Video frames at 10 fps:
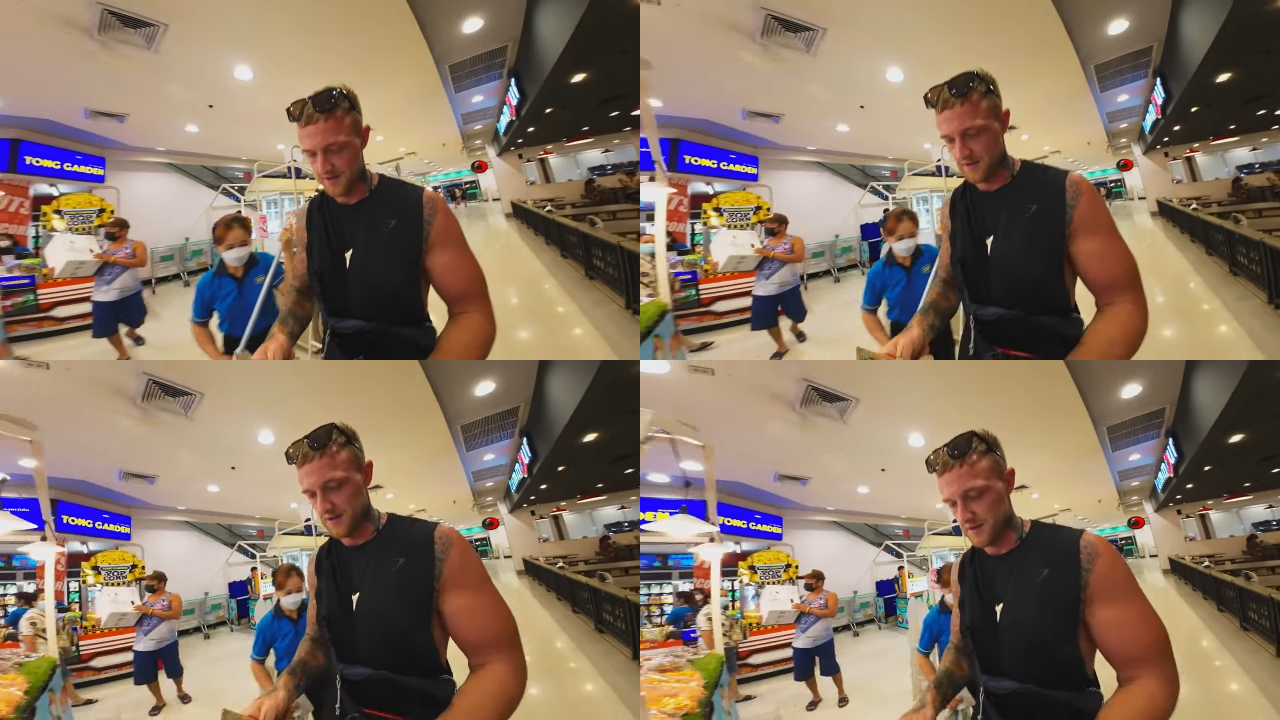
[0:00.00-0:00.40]

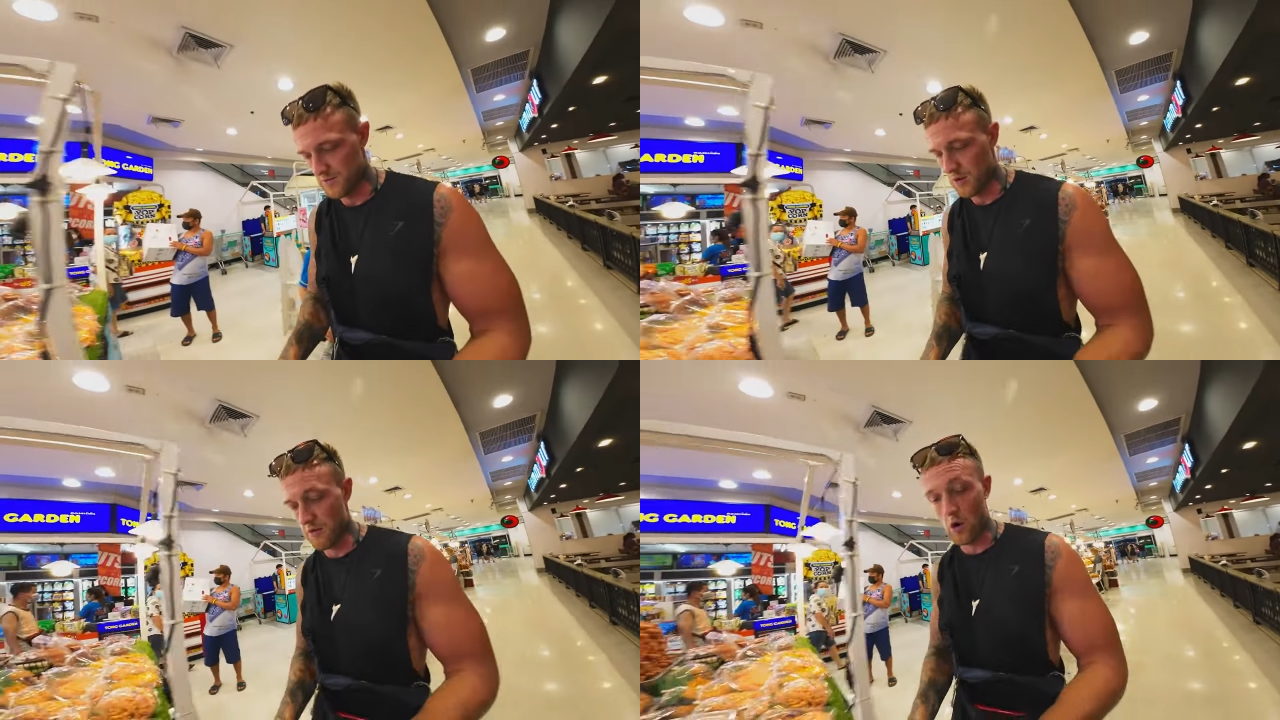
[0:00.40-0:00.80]
That's
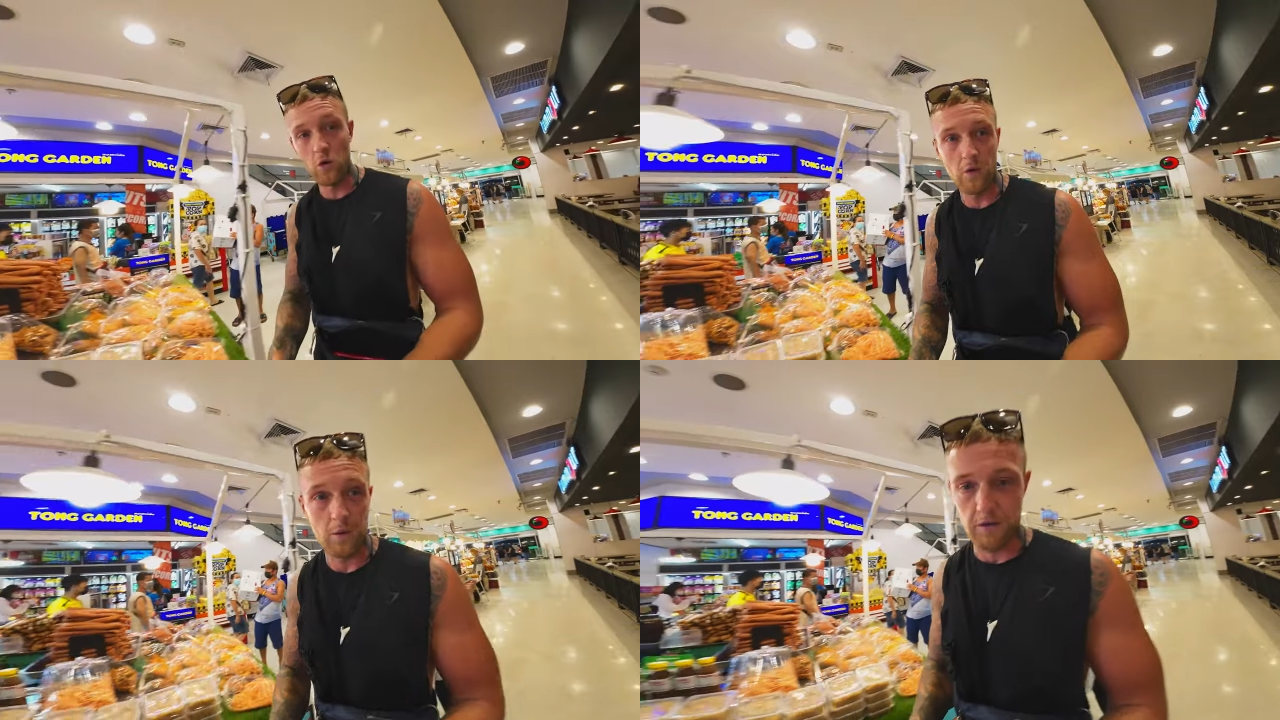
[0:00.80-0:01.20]
awesome. We were
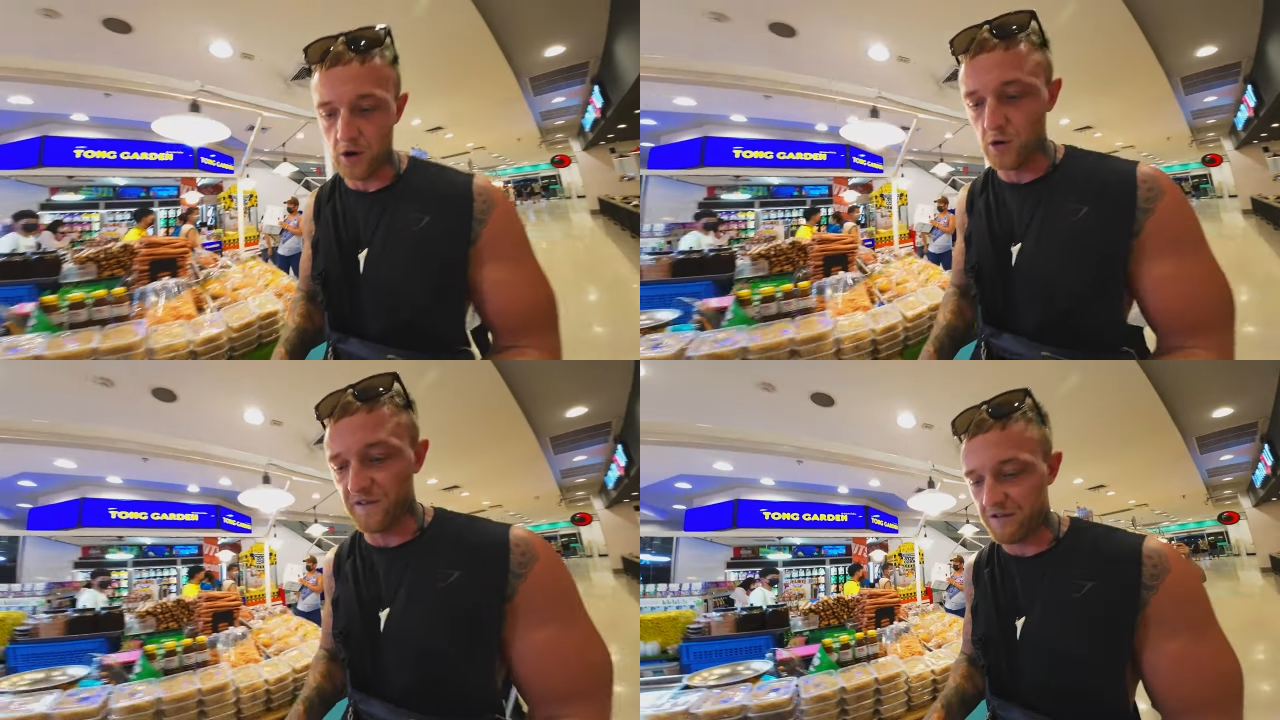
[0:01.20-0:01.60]
dude. all we were
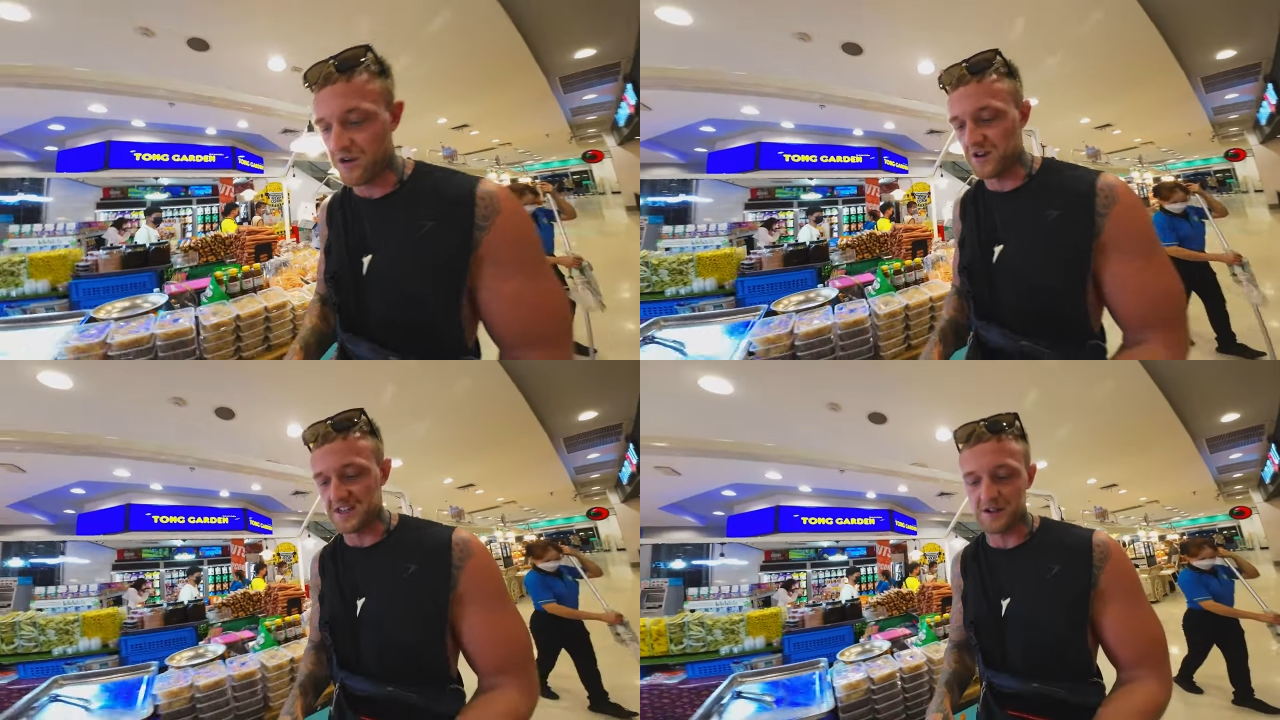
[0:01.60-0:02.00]
all very honest.